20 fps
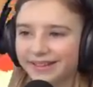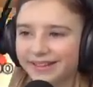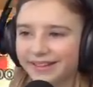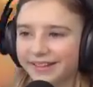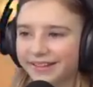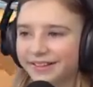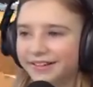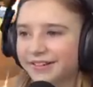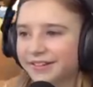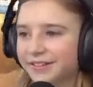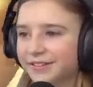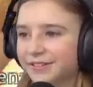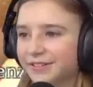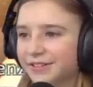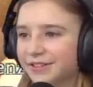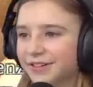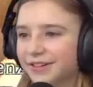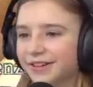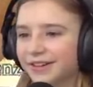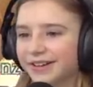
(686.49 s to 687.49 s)

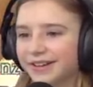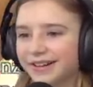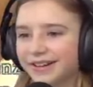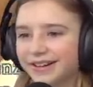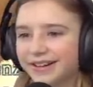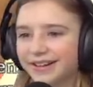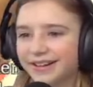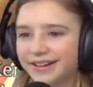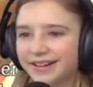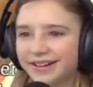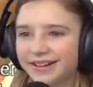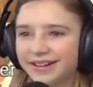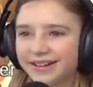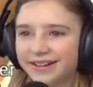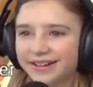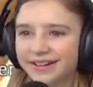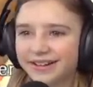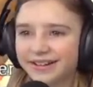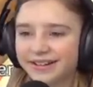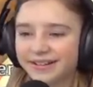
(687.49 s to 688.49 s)

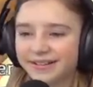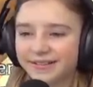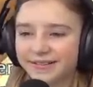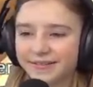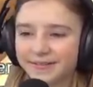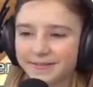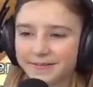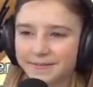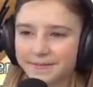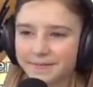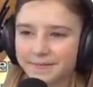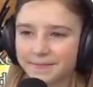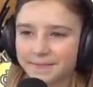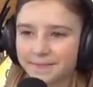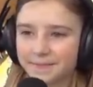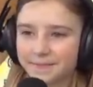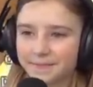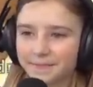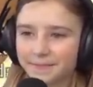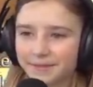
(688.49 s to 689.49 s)

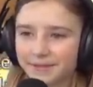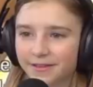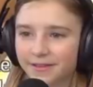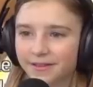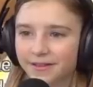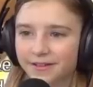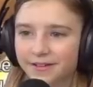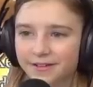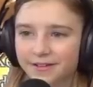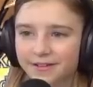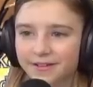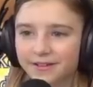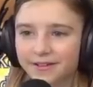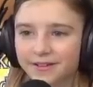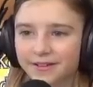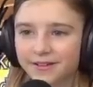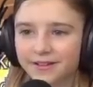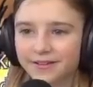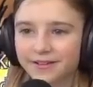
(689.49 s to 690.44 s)
The person shown says nothing.